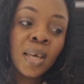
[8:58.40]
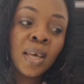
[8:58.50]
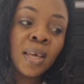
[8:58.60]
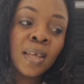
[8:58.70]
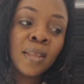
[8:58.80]

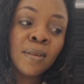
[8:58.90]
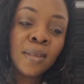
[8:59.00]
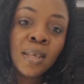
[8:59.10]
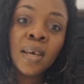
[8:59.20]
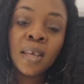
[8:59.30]
And
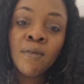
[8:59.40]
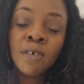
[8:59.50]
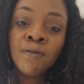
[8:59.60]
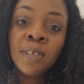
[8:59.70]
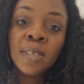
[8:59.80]
yeah, he
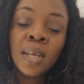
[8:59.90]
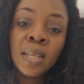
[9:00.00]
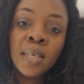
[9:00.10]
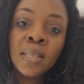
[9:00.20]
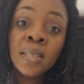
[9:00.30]
was
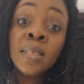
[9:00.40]
physically